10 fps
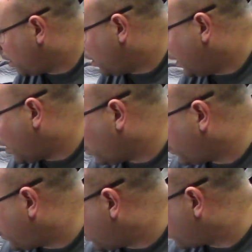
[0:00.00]
Now
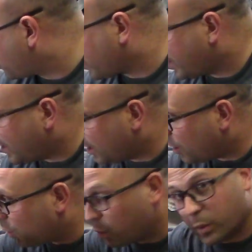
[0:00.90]
with the
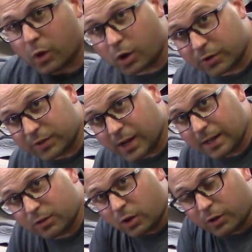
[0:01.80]
undertray in, with all the
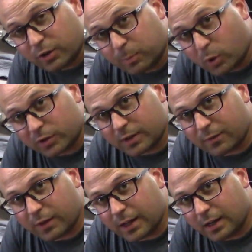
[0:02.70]
sides, all the supports and
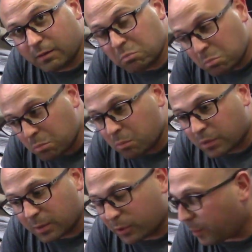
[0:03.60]
everything in,
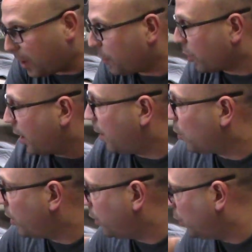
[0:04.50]
I can put the bumper on. I'm
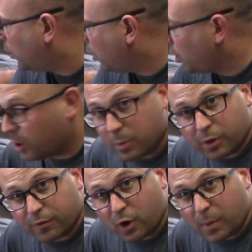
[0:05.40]
going to
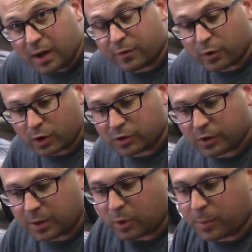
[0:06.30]
put the foam on first,
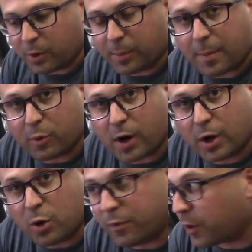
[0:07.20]
then I'm going to put the bumper on
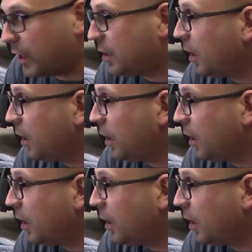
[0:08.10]
over it.